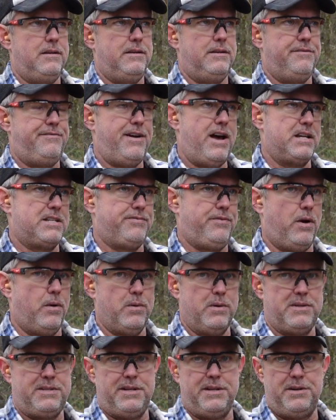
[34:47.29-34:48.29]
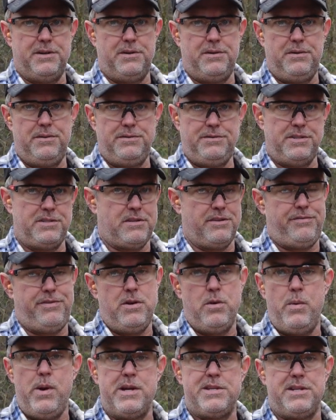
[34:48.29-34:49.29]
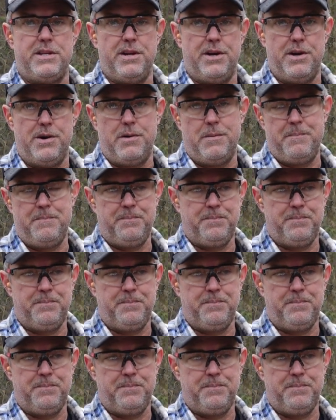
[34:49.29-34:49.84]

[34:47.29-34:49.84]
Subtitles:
fast forward till just a few weeks ago,